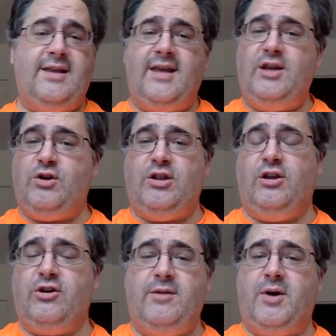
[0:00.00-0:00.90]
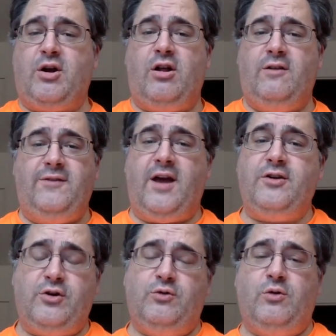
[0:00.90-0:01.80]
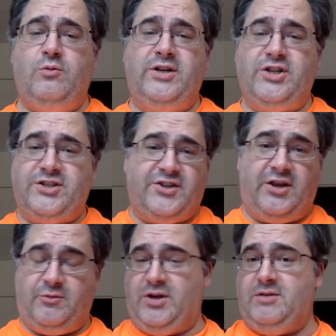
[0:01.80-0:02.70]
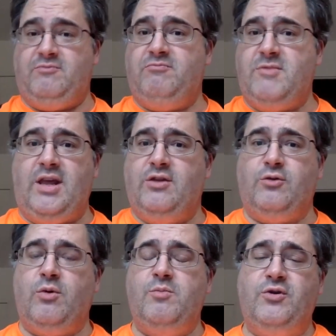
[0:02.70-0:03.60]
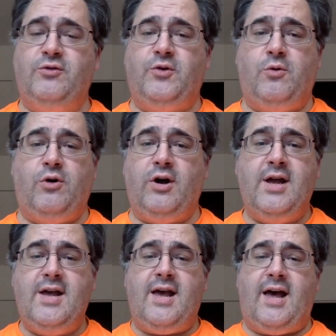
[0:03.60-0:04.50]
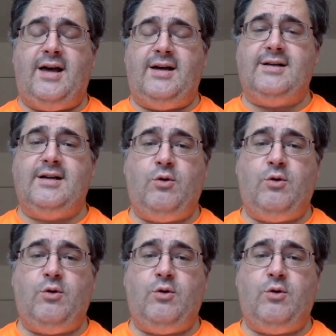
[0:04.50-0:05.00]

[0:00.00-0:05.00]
and then you can learn about all of the other cool widgets that we either removed or uh,